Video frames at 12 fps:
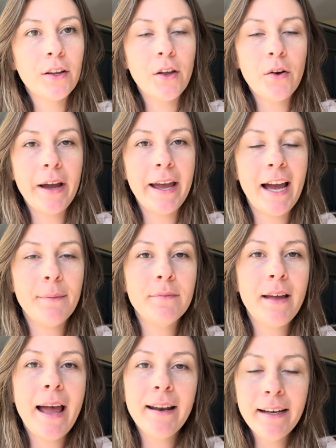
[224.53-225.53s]
Okay,
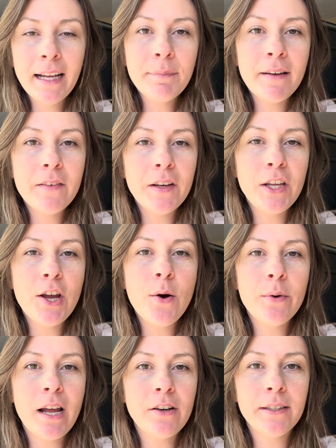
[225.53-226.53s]
I'm editing my
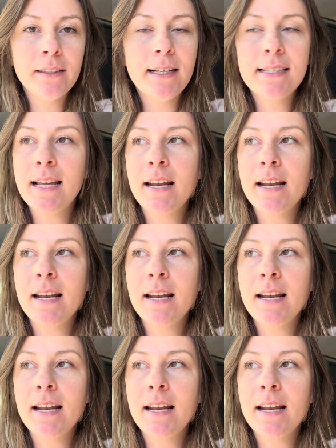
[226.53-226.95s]
video and I realized